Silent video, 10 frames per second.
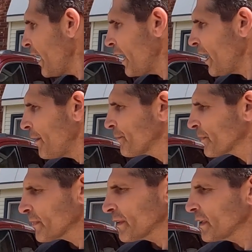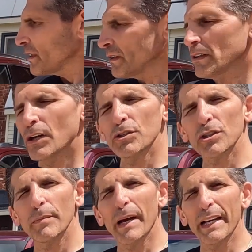You can go
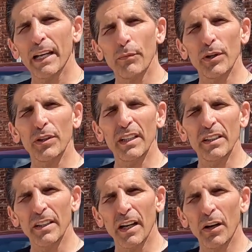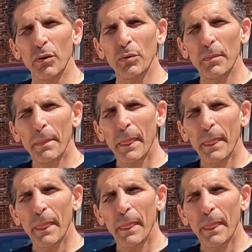just about anywhere you need to go.